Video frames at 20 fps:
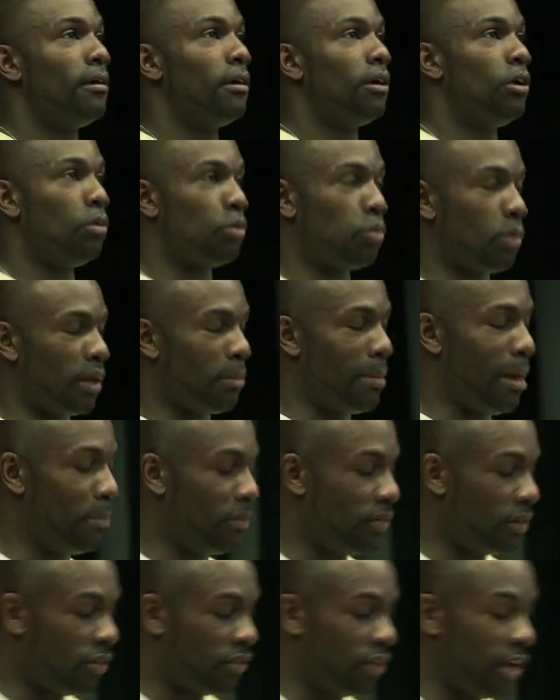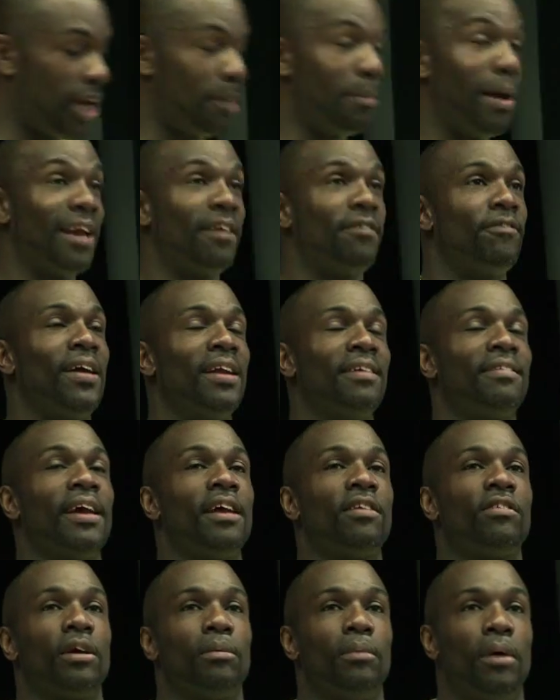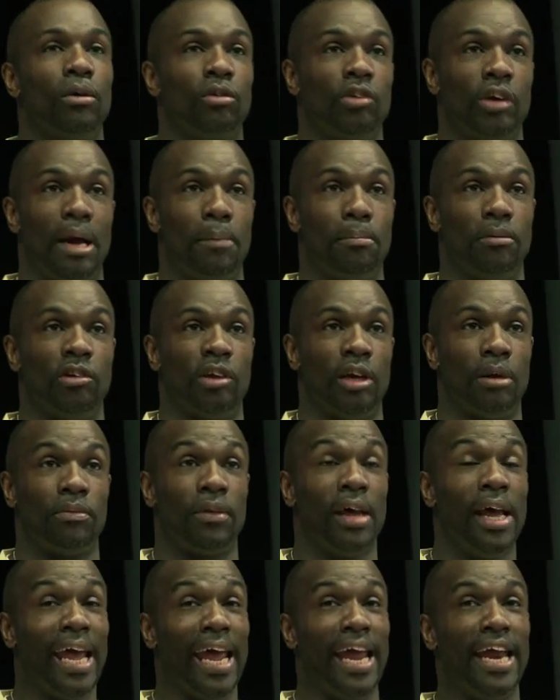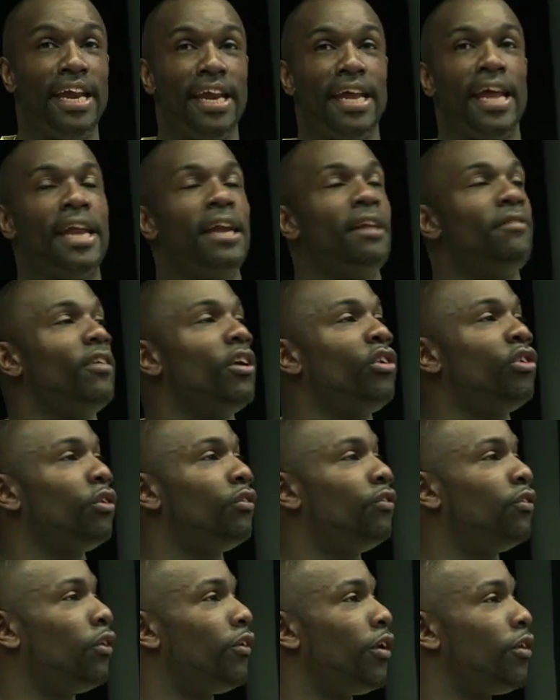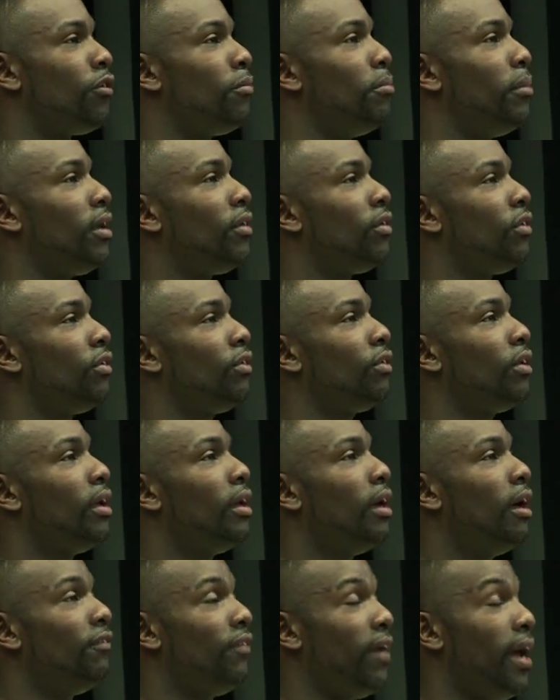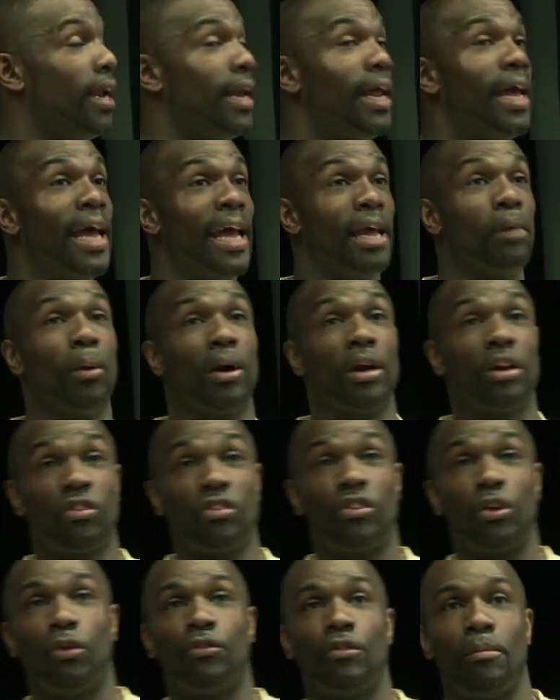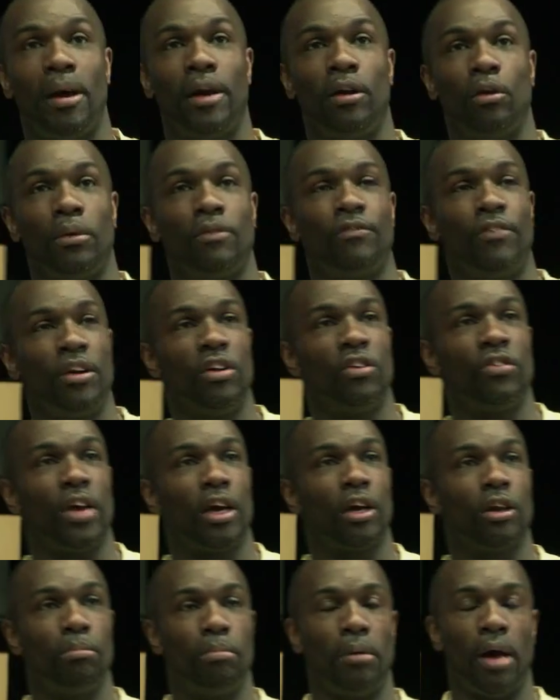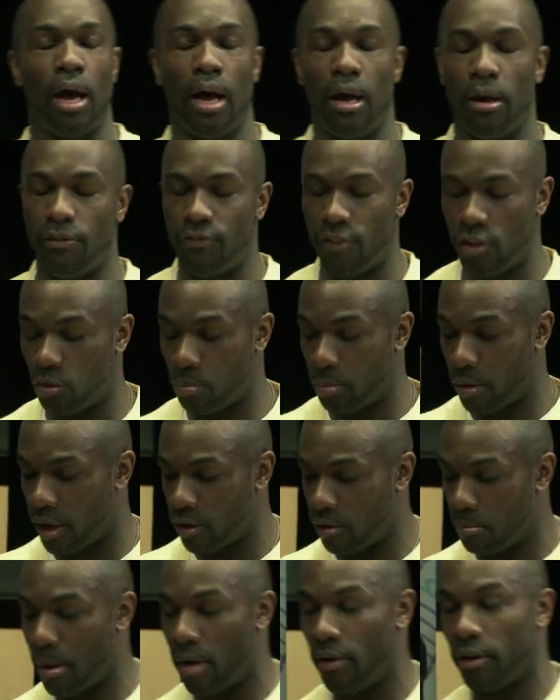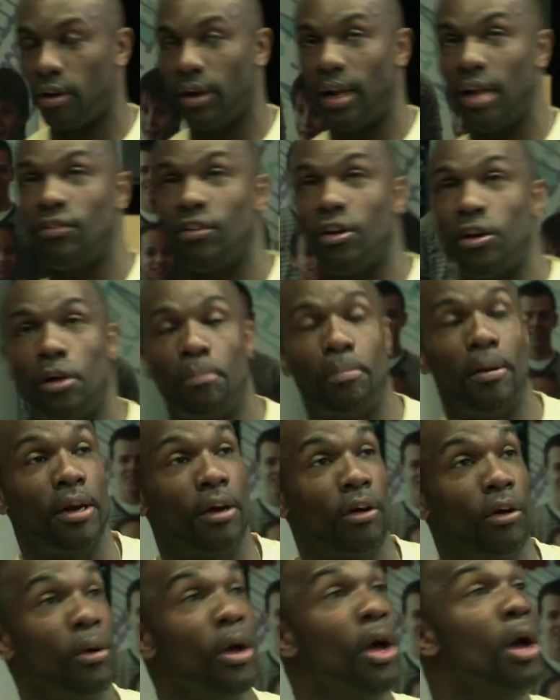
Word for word: who was one of the members of the team, had a fantastic World Championships. In the individual 400 metres event, he won a silver medal. He finished second. Uh, he finished behind American Antonio Pettigrew,